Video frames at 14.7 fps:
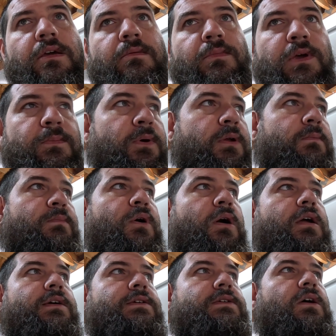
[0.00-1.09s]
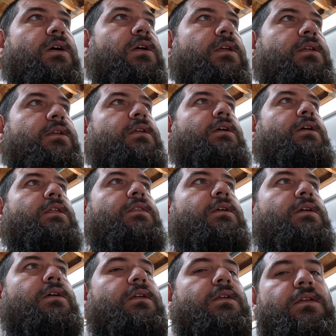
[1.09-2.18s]
me putting brakes on it, and
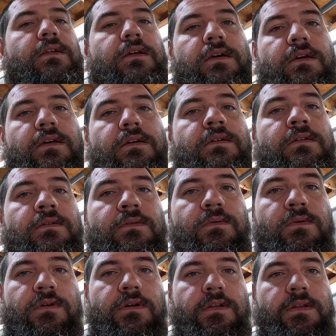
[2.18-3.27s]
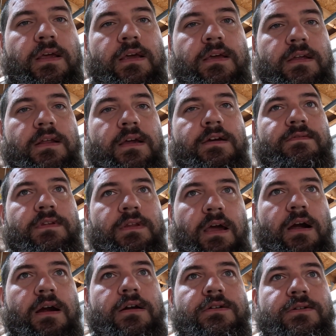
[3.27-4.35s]
then we're going to take it and have the
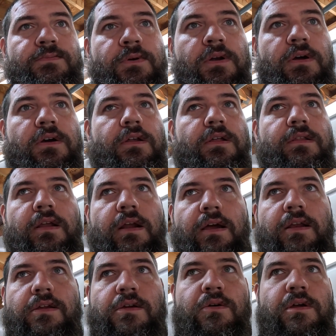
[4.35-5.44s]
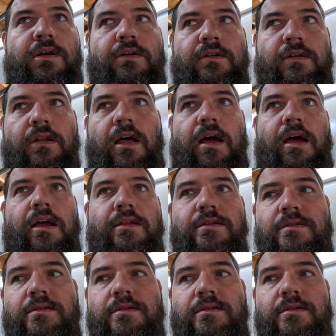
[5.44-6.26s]
tires put on it, and then I got to go get it to line.